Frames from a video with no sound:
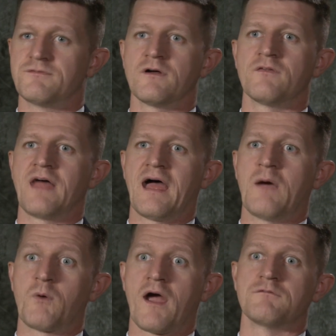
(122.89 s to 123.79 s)
field
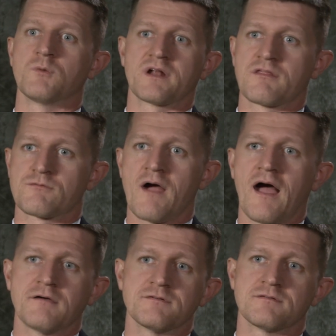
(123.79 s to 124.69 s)
that where everyone can
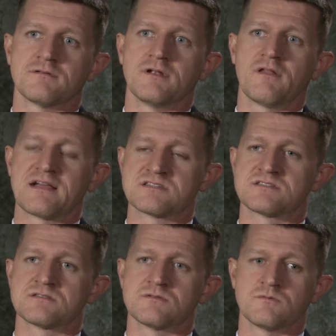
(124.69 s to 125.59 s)
thrive. You know,
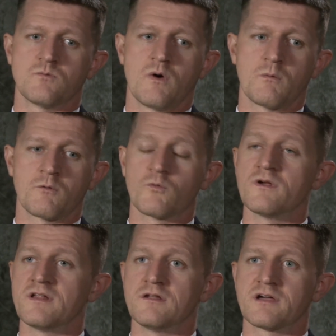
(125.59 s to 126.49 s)
that's what we're
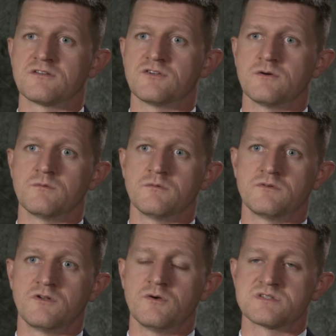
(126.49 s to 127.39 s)
really looking to
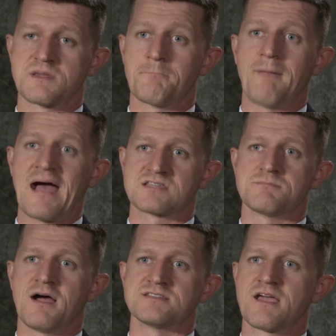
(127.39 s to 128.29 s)
do, is to
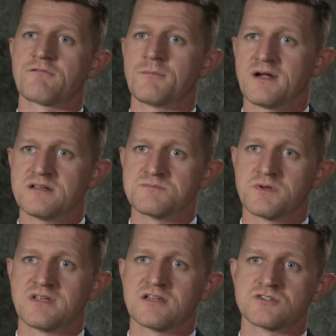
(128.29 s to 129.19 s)
maximize everybody's
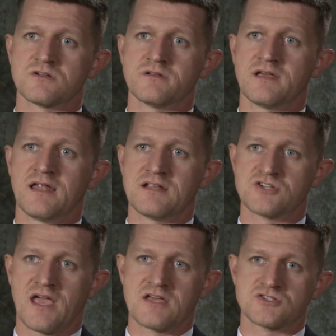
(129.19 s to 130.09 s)
potential in
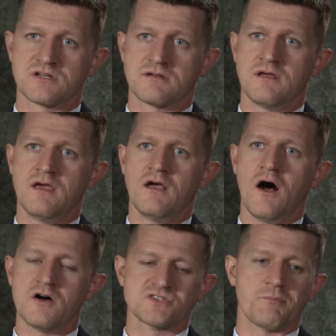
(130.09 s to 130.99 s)
education.
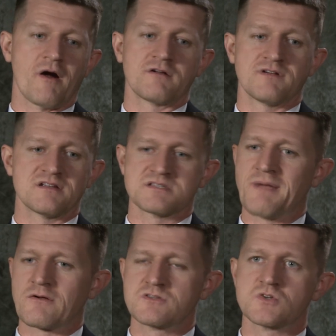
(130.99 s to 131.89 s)
Also, part of it is
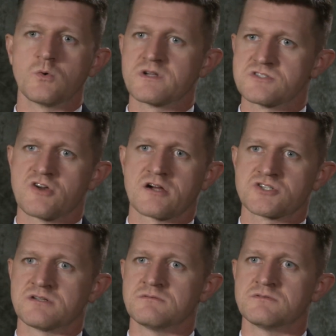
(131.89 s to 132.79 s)
about school
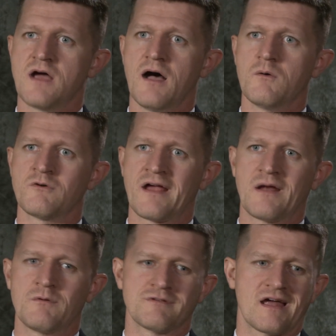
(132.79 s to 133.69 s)
construction. Right
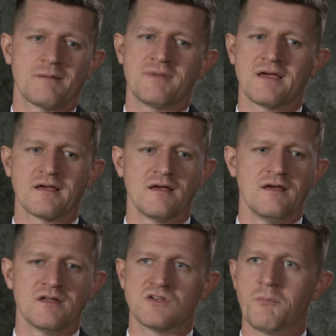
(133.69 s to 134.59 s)
now, we've got a big
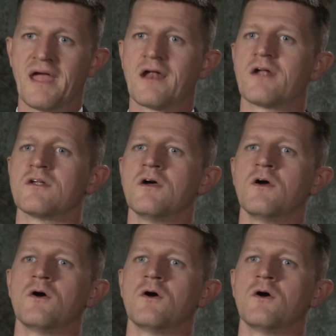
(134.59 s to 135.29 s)
debate on